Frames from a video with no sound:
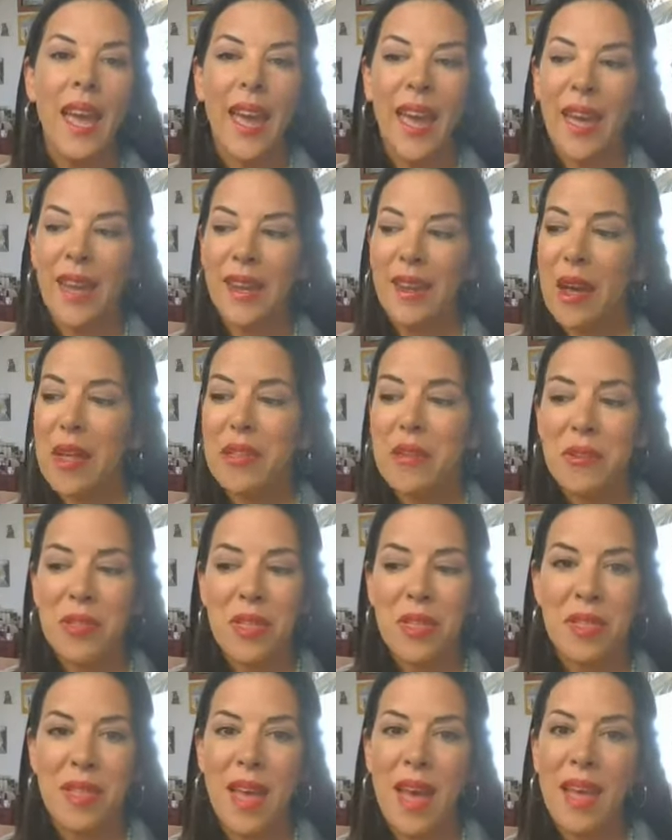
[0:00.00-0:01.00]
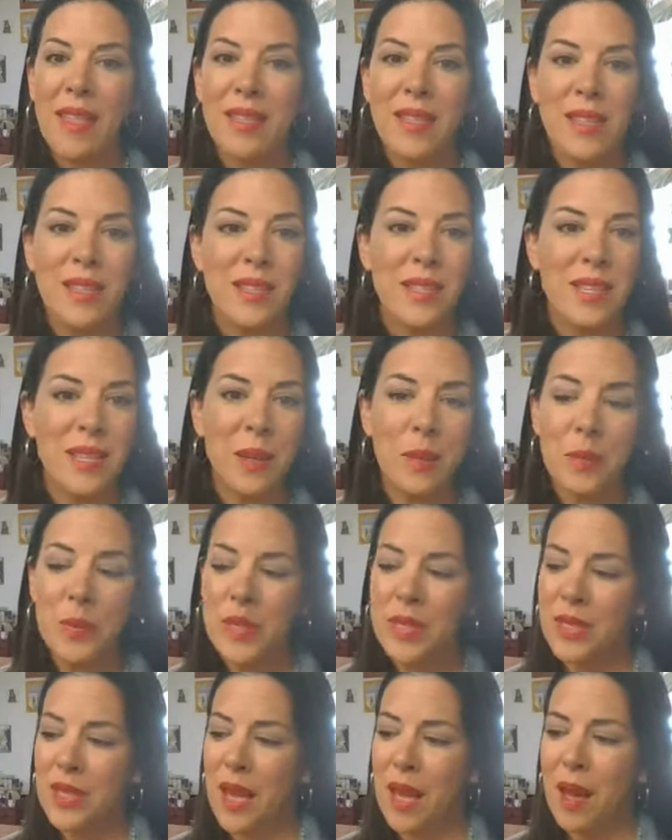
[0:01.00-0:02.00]
And other than that, the
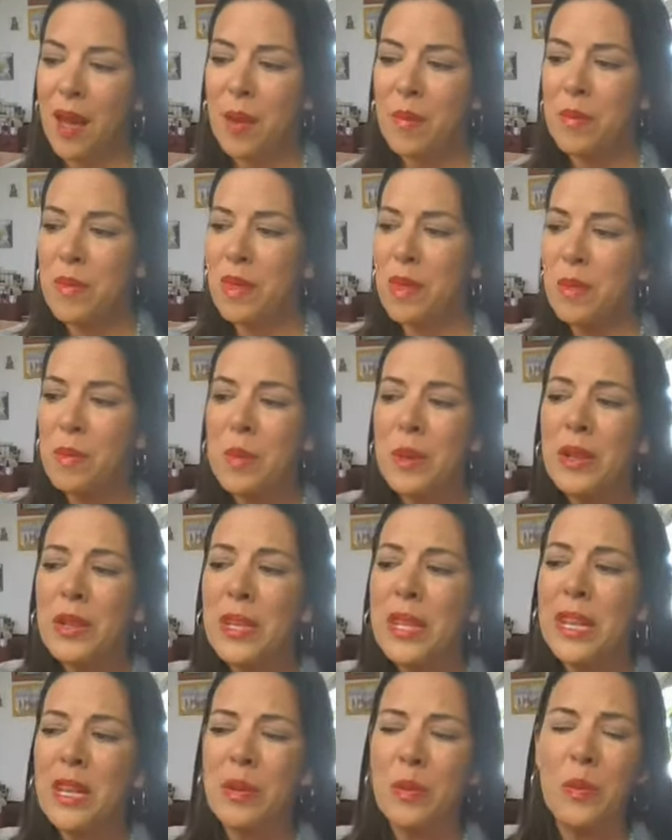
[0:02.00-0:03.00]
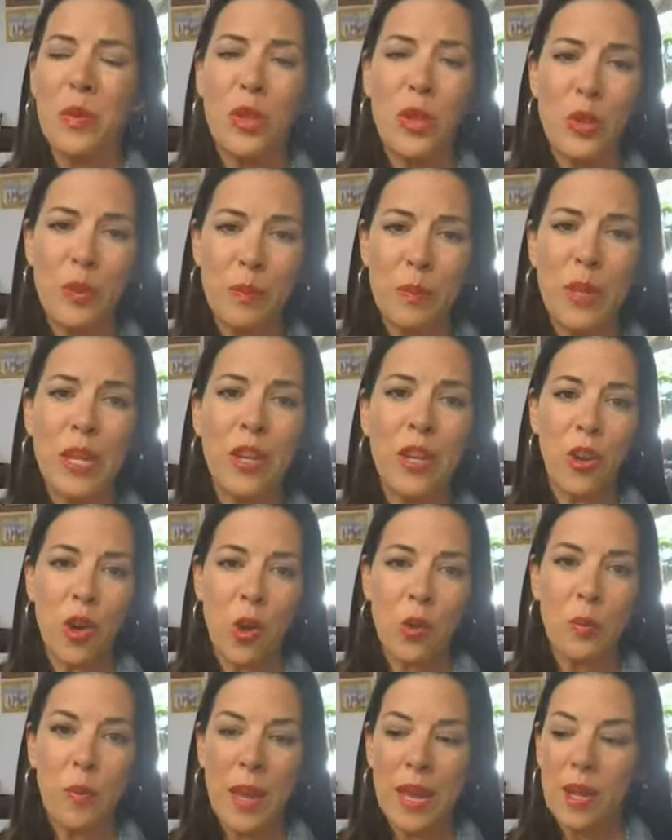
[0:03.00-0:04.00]
tips, the ability to be
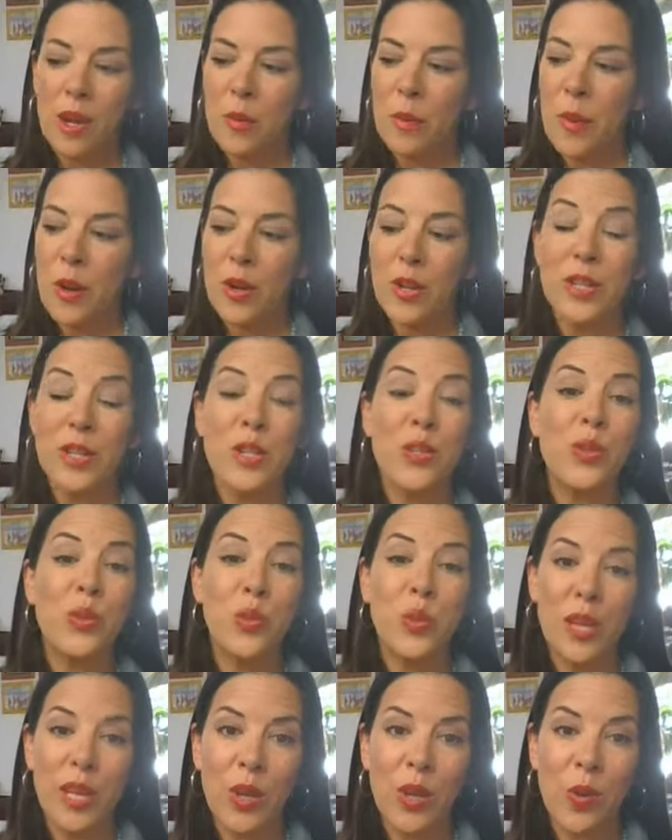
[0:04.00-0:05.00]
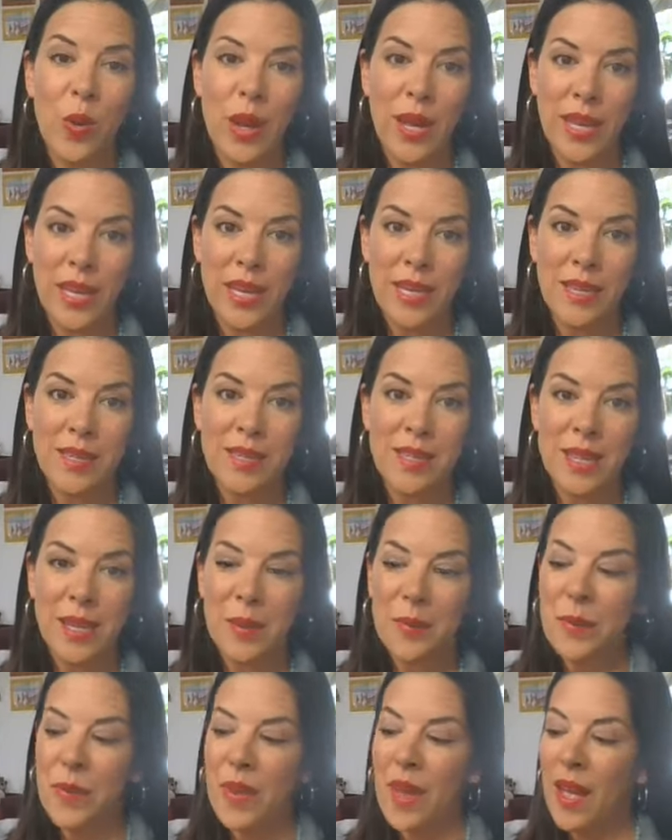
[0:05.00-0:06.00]
own makeup artist is really quite
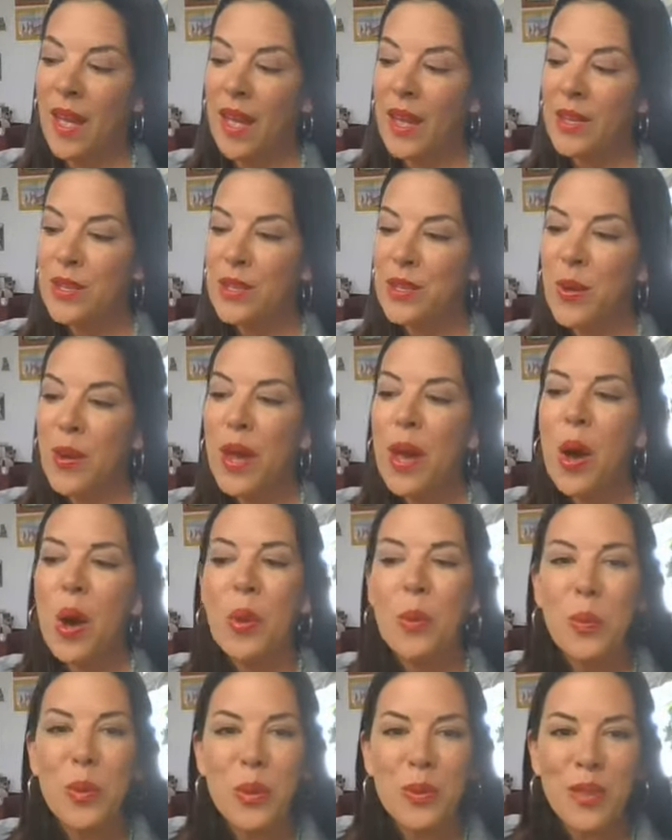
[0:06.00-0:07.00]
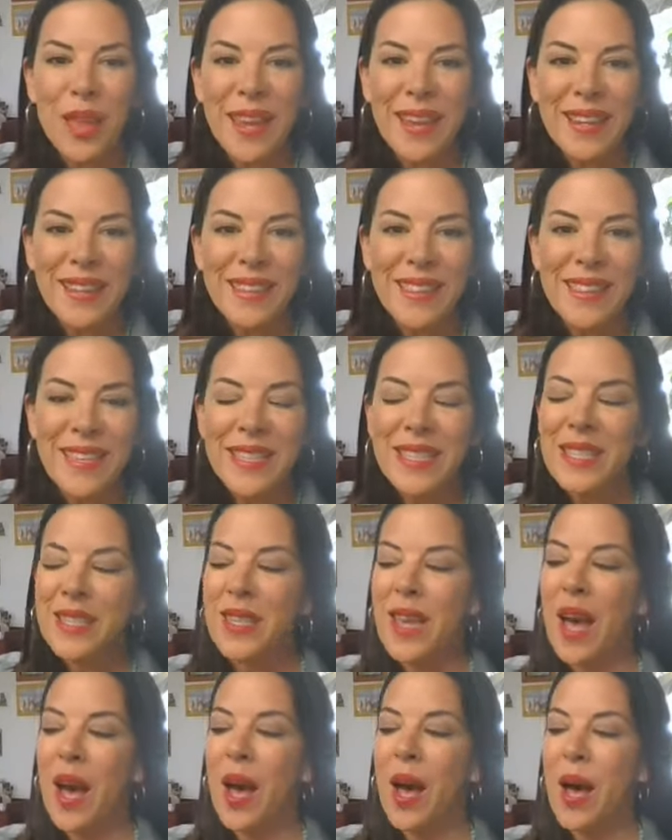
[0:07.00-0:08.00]
easy. So I hope you liked this.